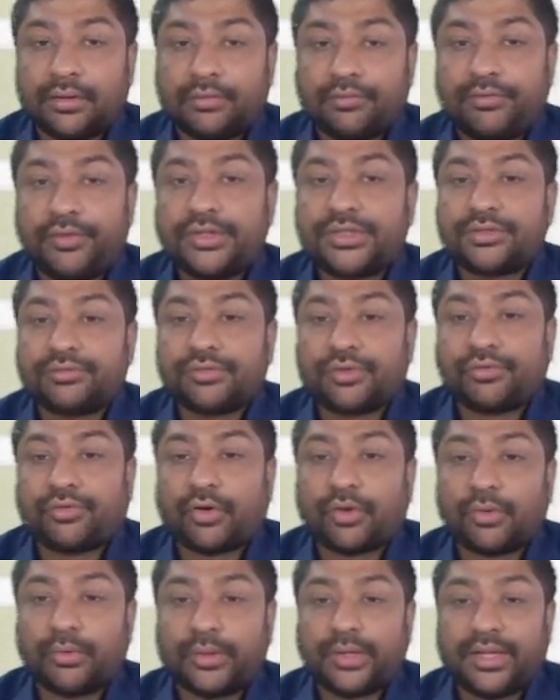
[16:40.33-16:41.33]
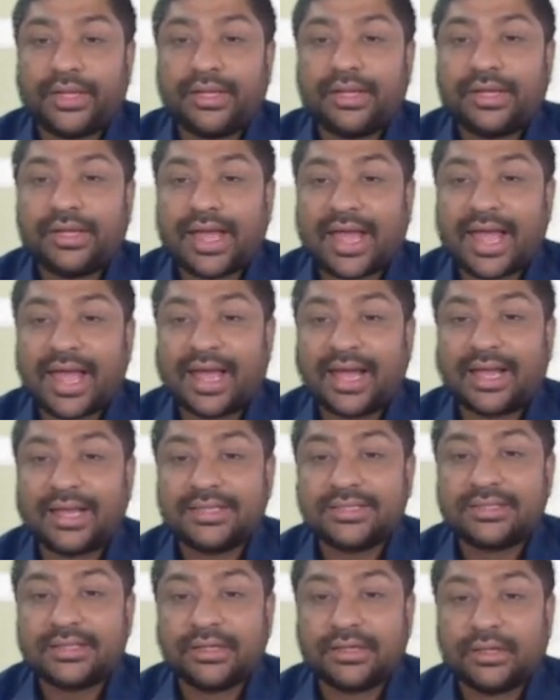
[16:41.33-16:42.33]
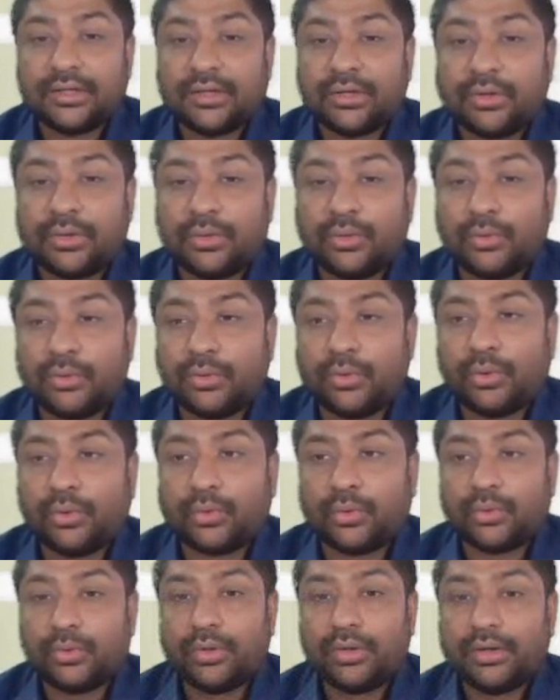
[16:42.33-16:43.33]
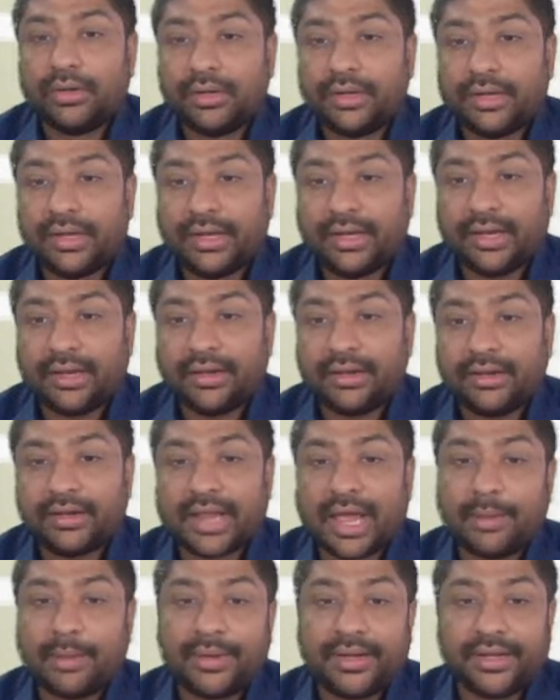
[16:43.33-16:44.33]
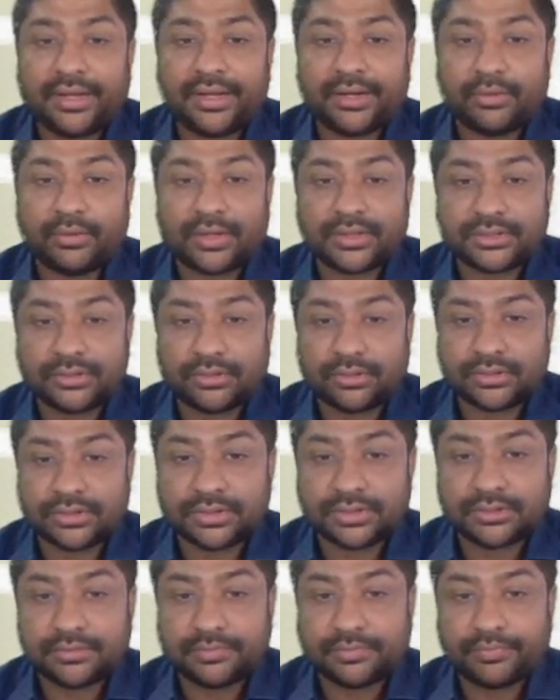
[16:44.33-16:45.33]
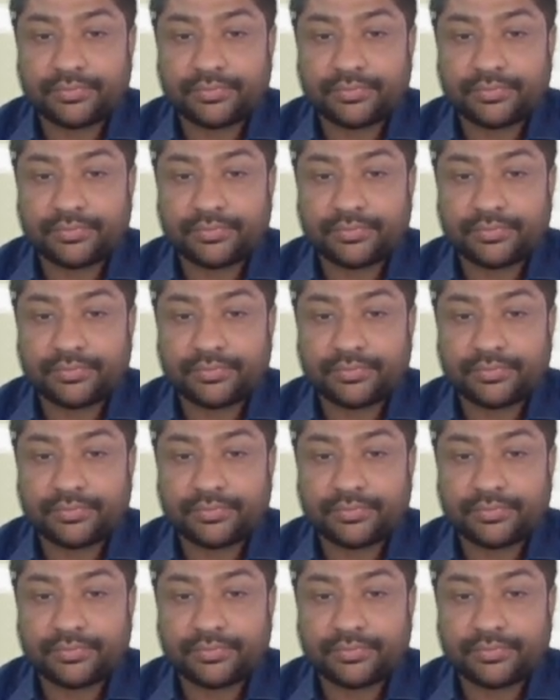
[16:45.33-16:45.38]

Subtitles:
Which of the following has no role in diabetic ketoacidosis?